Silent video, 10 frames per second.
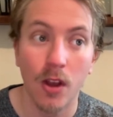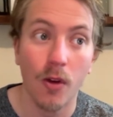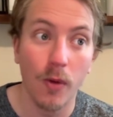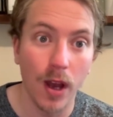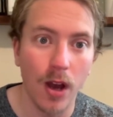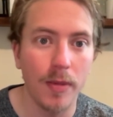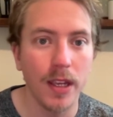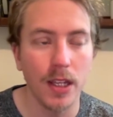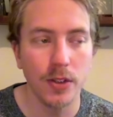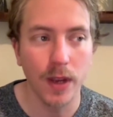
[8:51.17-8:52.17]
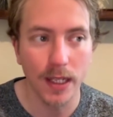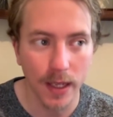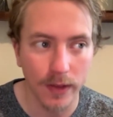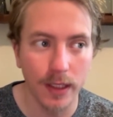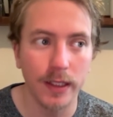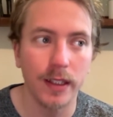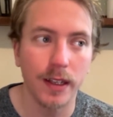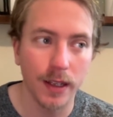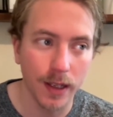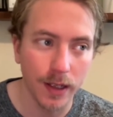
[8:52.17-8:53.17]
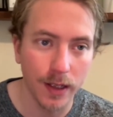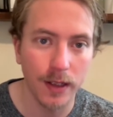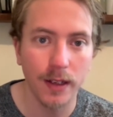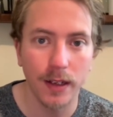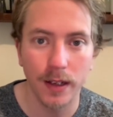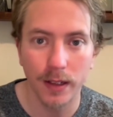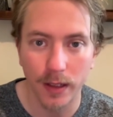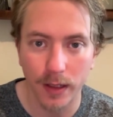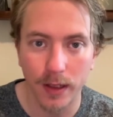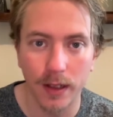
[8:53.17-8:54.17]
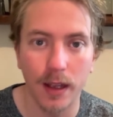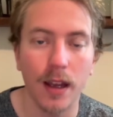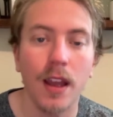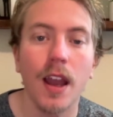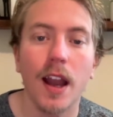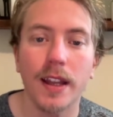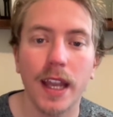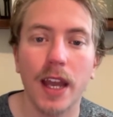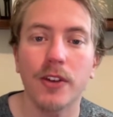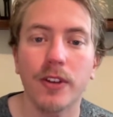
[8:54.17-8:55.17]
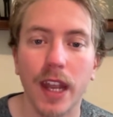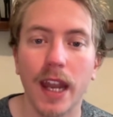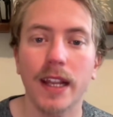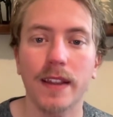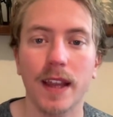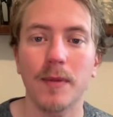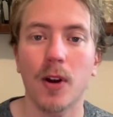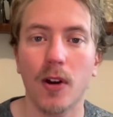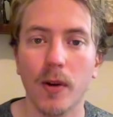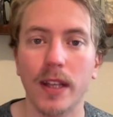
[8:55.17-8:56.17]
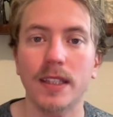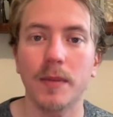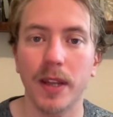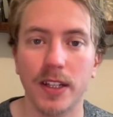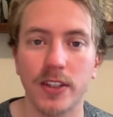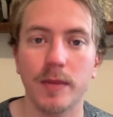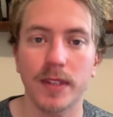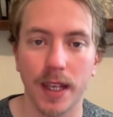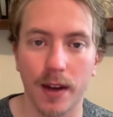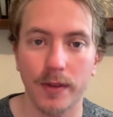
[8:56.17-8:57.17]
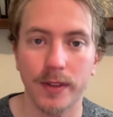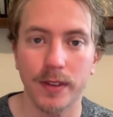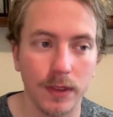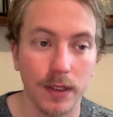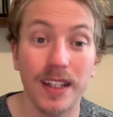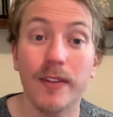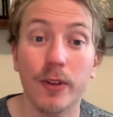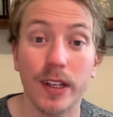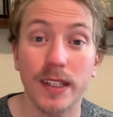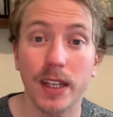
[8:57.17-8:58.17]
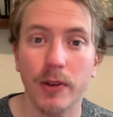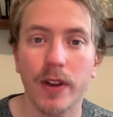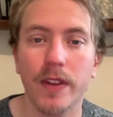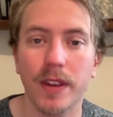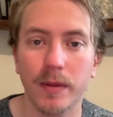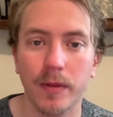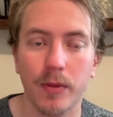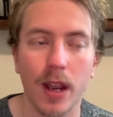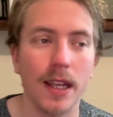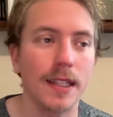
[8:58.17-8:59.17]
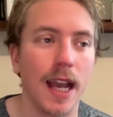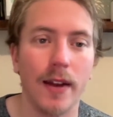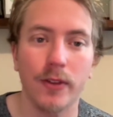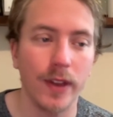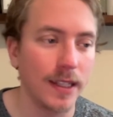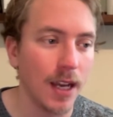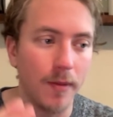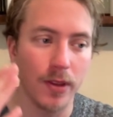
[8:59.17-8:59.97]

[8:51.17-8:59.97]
Well, because you guys have da da da da da da da. Again, you're getting them always to pitch themselves. If we're continuing on the theme of price, after they tell me